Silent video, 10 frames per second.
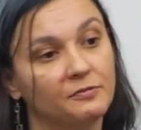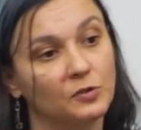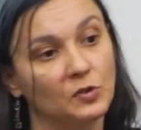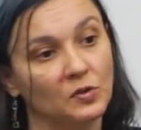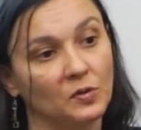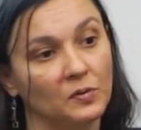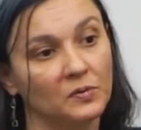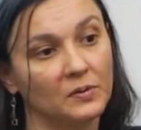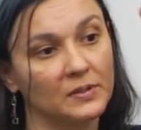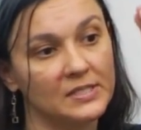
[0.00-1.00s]
full
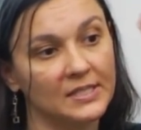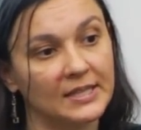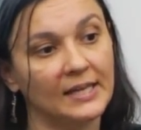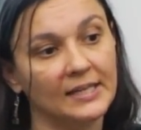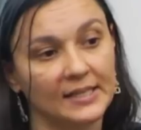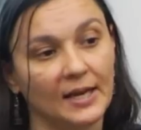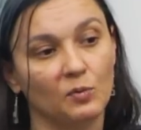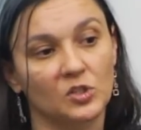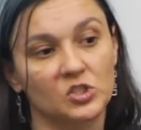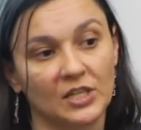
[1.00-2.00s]
synthetic
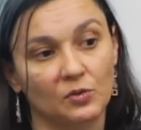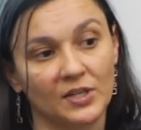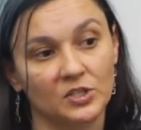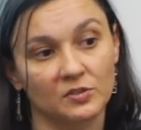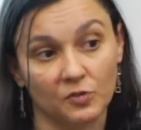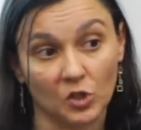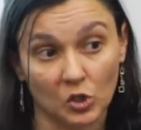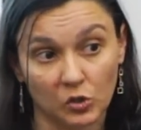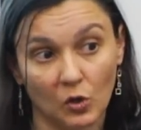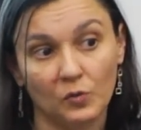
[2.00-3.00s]
network generation for
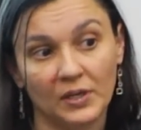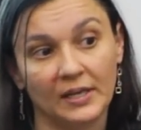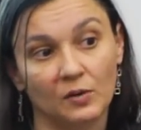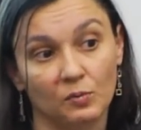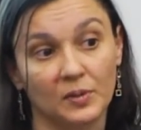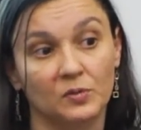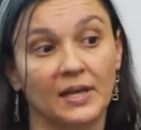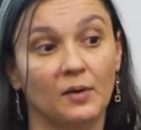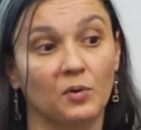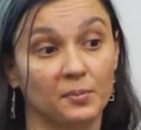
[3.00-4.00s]
cloning a real
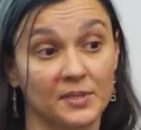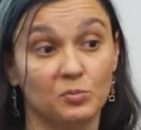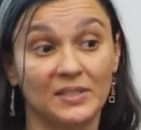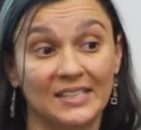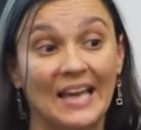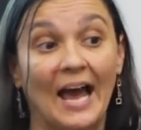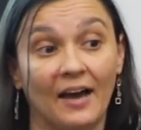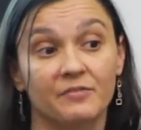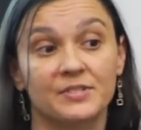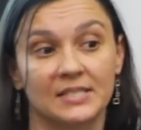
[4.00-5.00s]
network, because we didn't
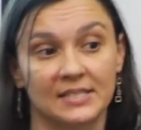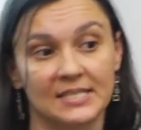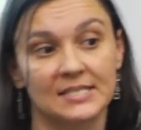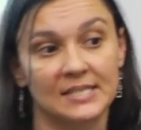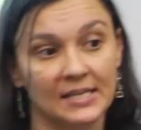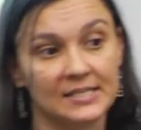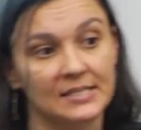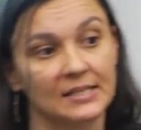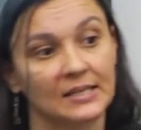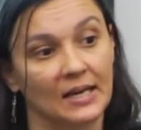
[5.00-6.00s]
have
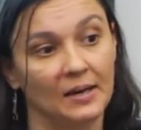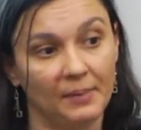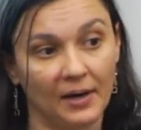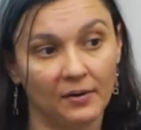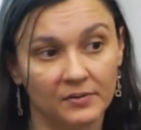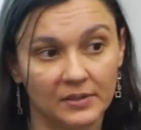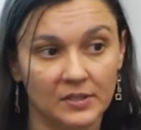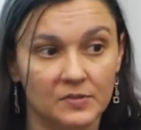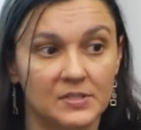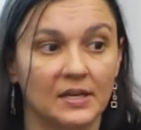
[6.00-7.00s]
statistics about the
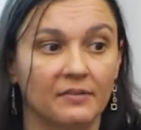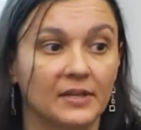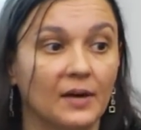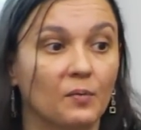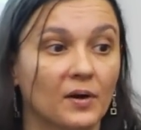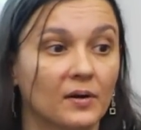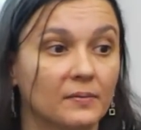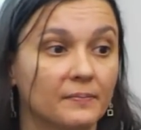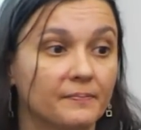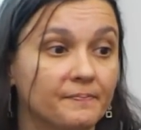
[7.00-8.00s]
UCF network.
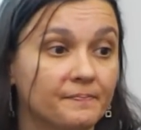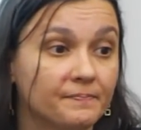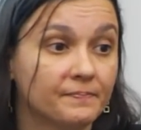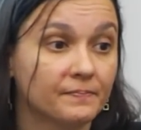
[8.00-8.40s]
If you had the